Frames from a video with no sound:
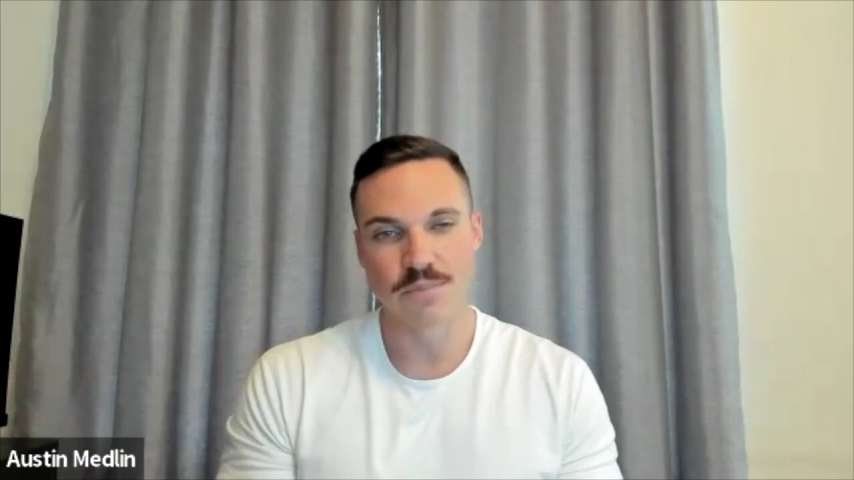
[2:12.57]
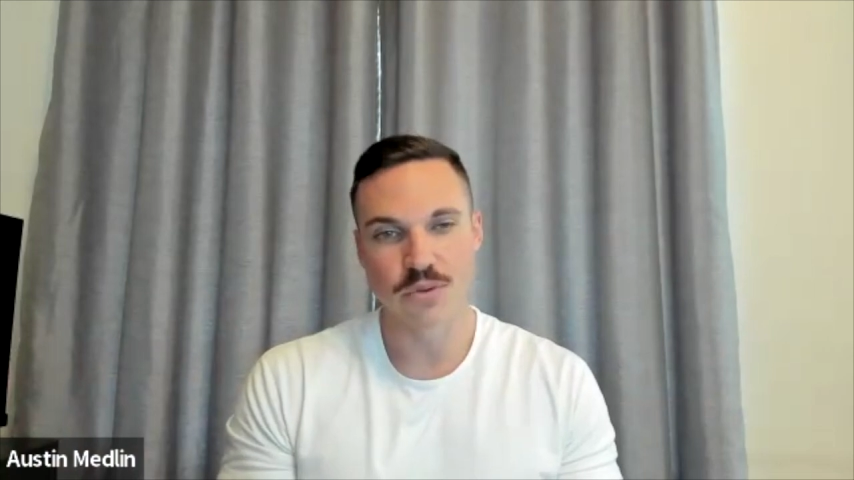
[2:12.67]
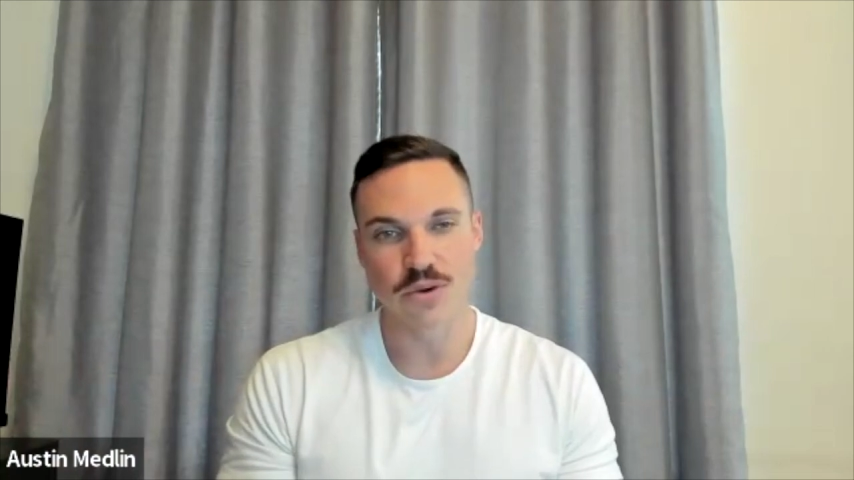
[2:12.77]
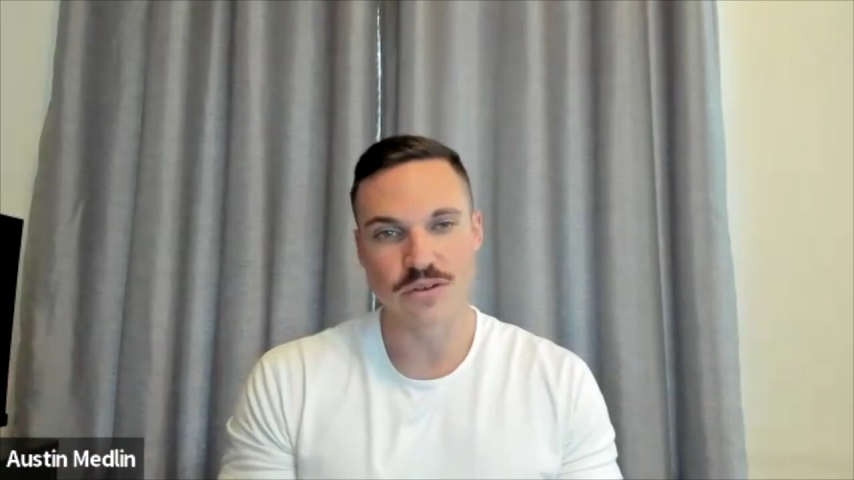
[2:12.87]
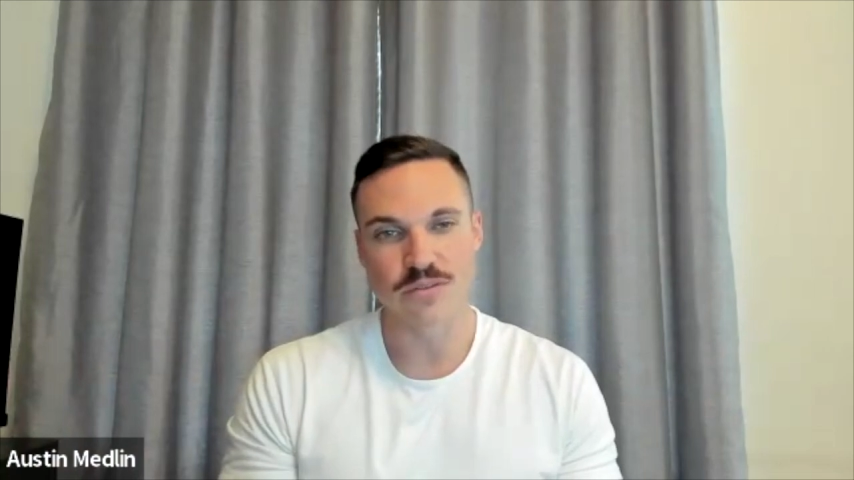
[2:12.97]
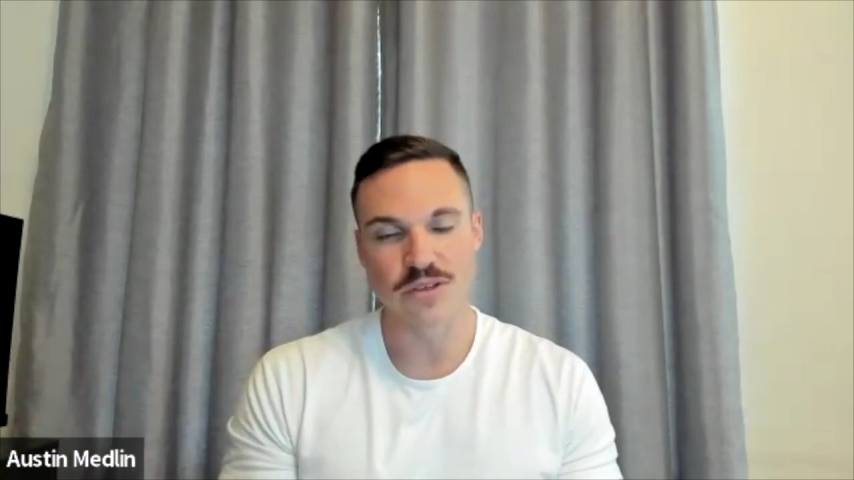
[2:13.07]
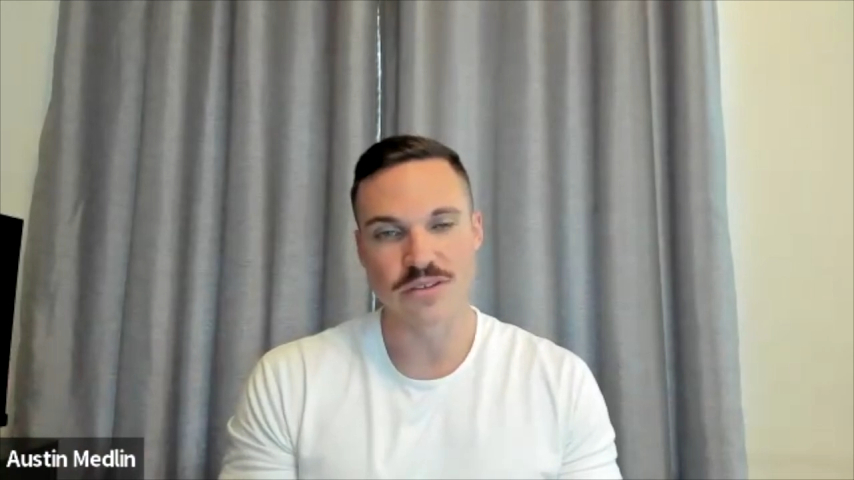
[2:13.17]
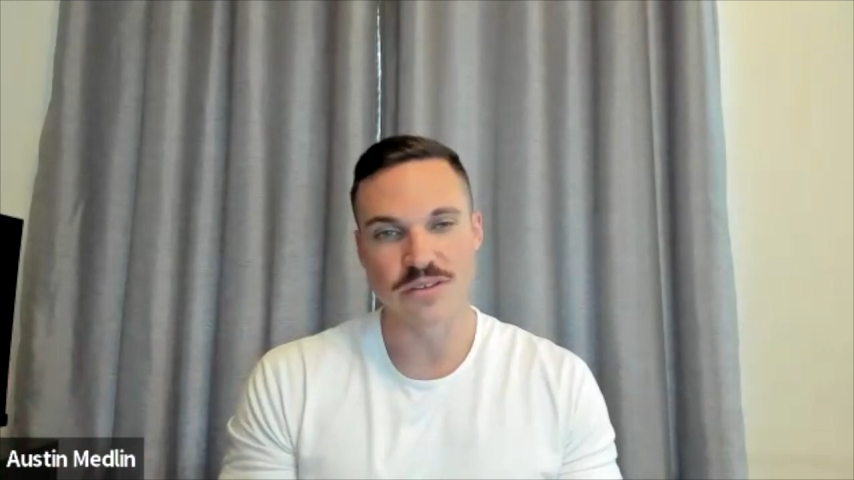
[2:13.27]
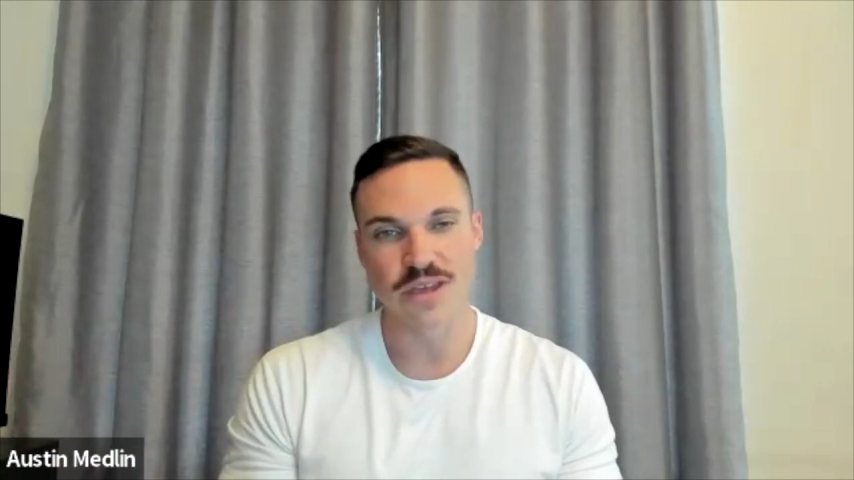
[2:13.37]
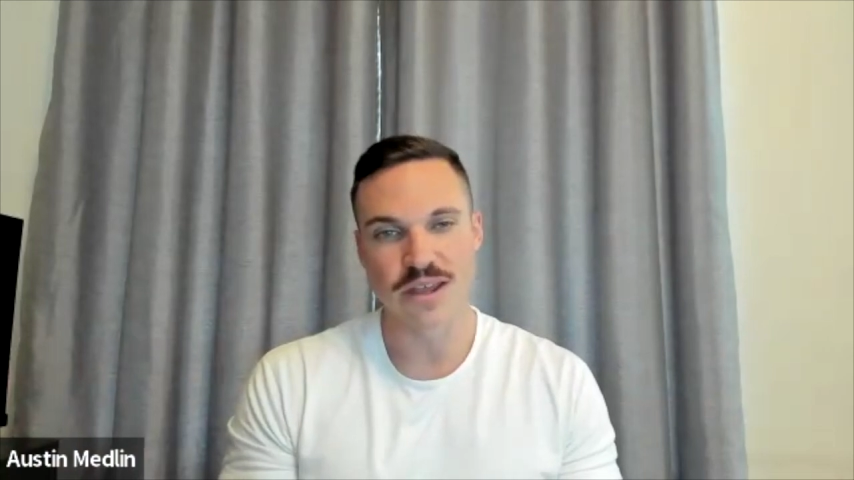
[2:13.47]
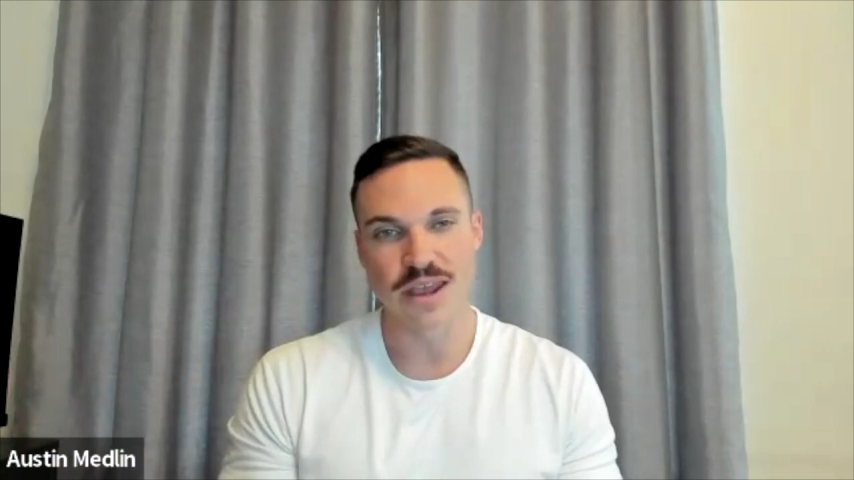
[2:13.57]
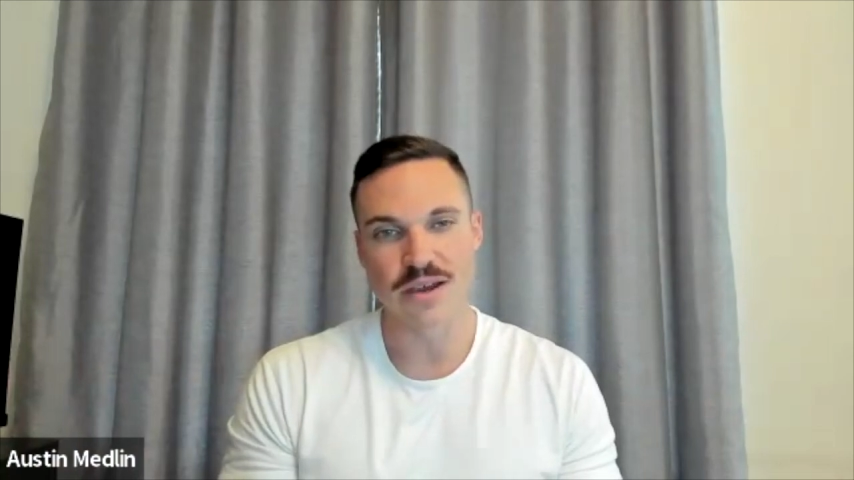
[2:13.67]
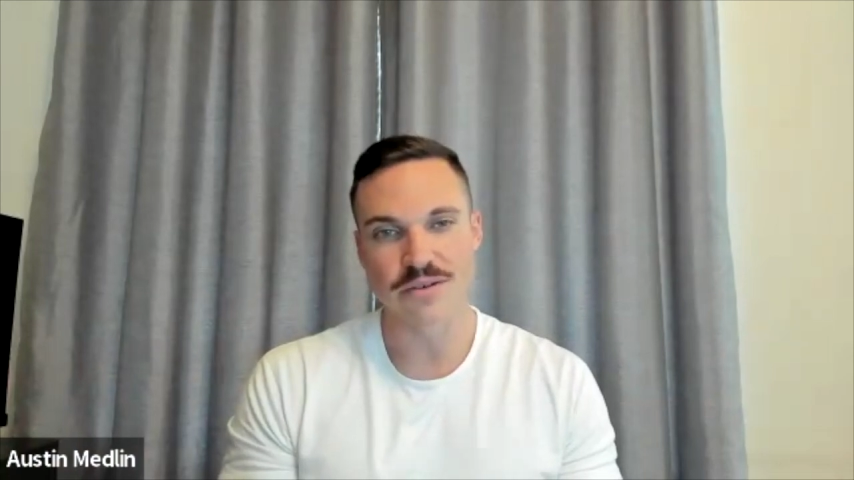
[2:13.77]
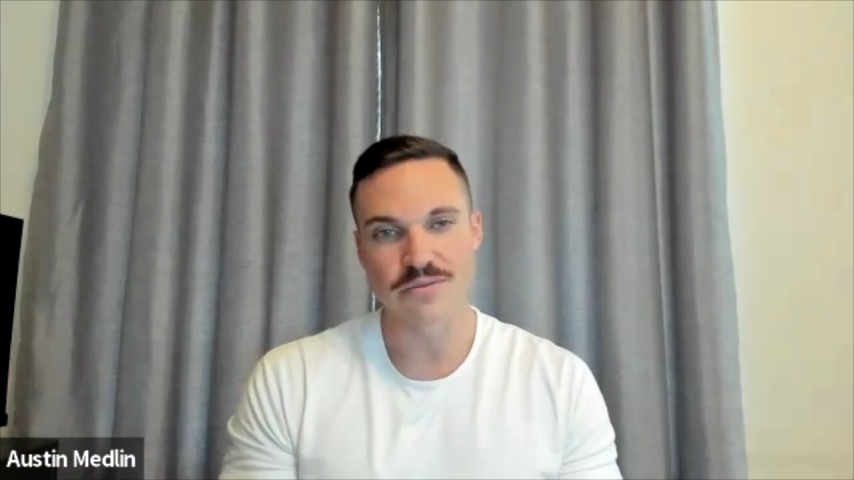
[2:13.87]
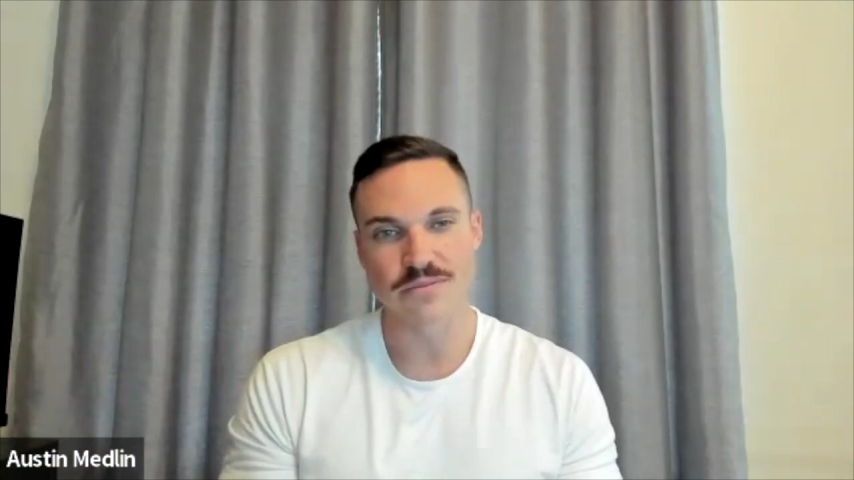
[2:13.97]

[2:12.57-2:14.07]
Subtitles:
Where's the business at now?